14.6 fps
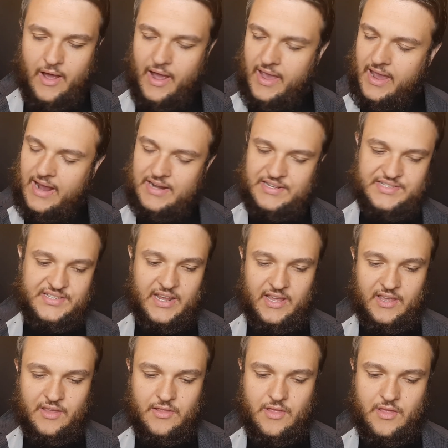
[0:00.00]
I gotta
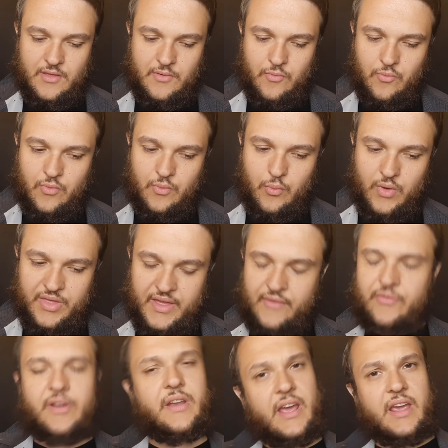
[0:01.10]
say, with
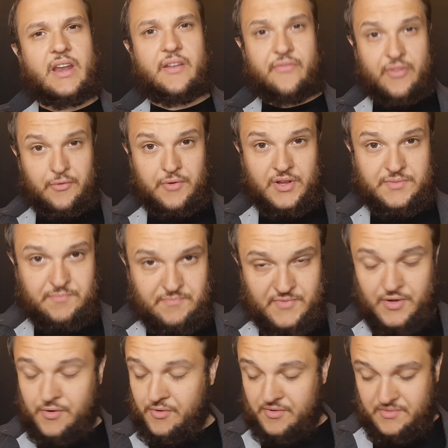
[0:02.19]
every negative,
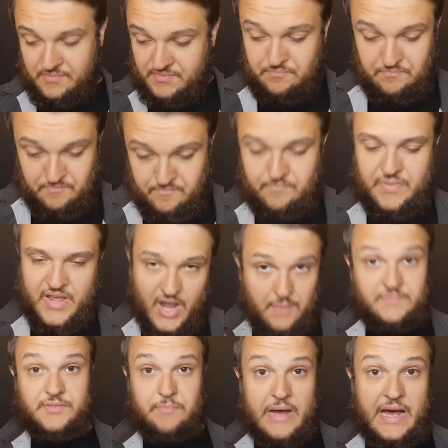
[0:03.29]
there
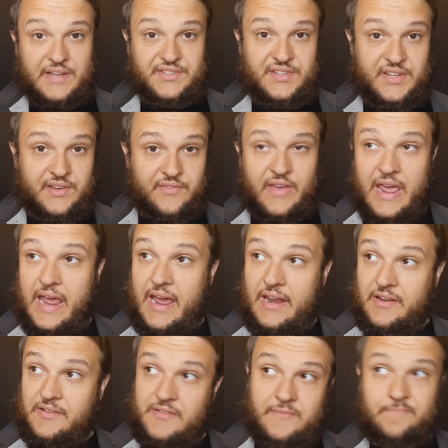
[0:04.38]
becomes a positive,
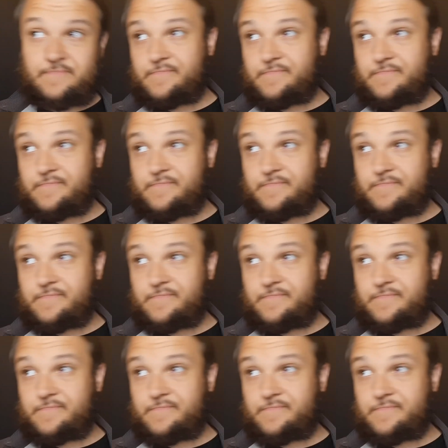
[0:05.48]
and